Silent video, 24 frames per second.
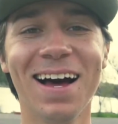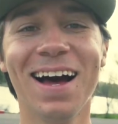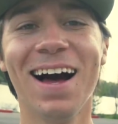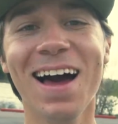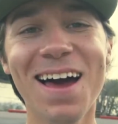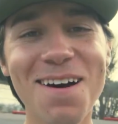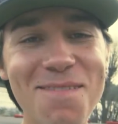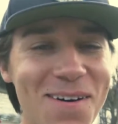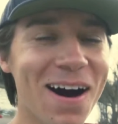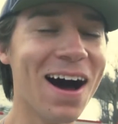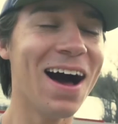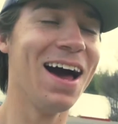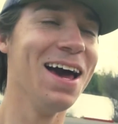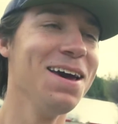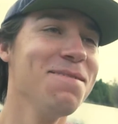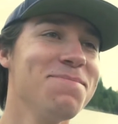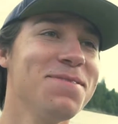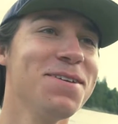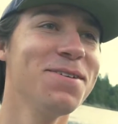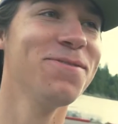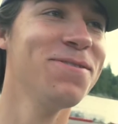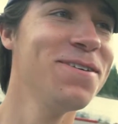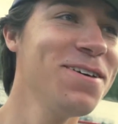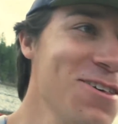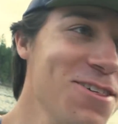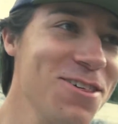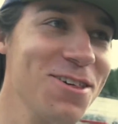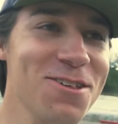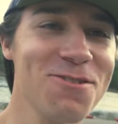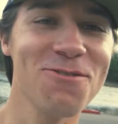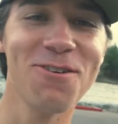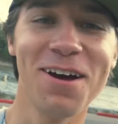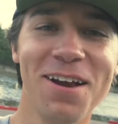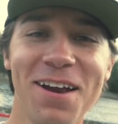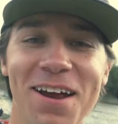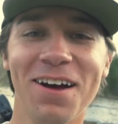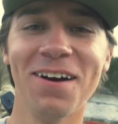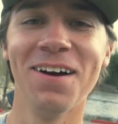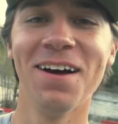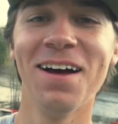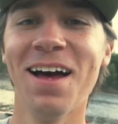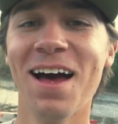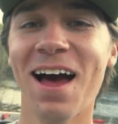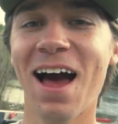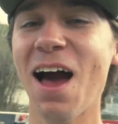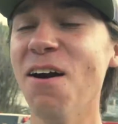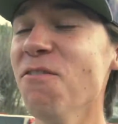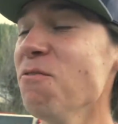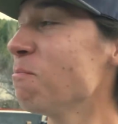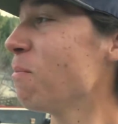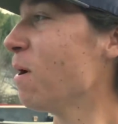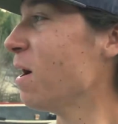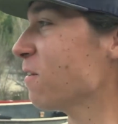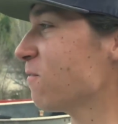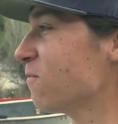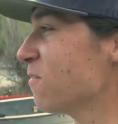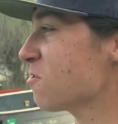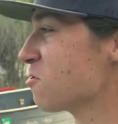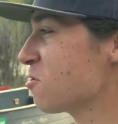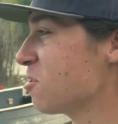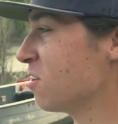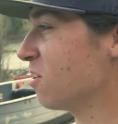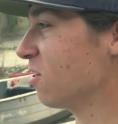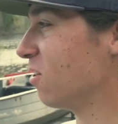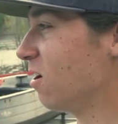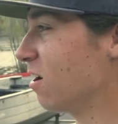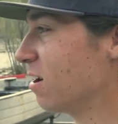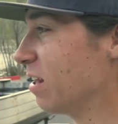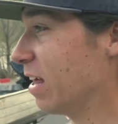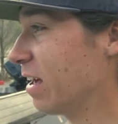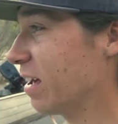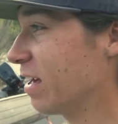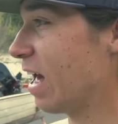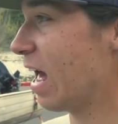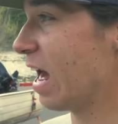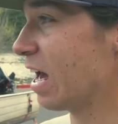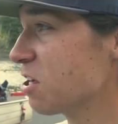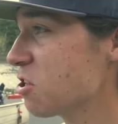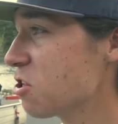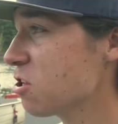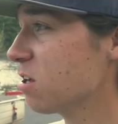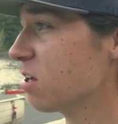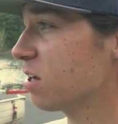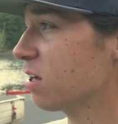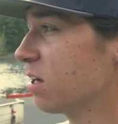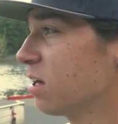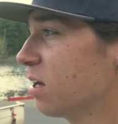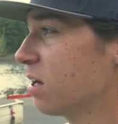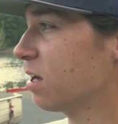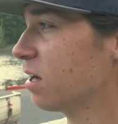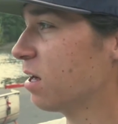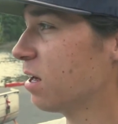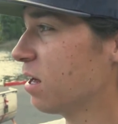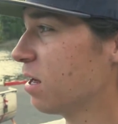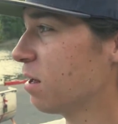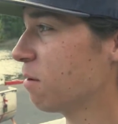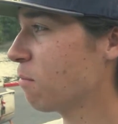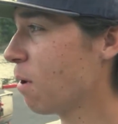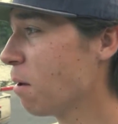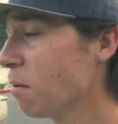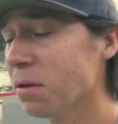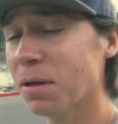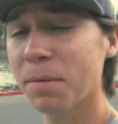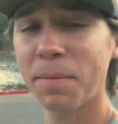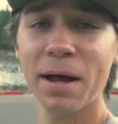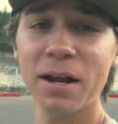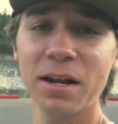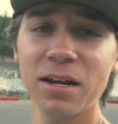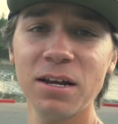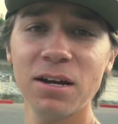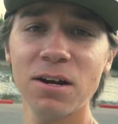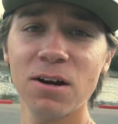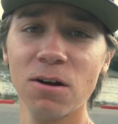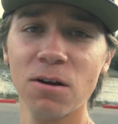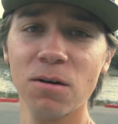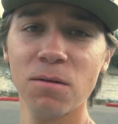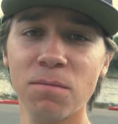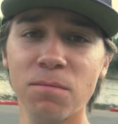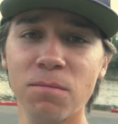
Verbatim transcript: I am hyped to fish this right now. I haven't pike fished in a long, like actually, probably about a year,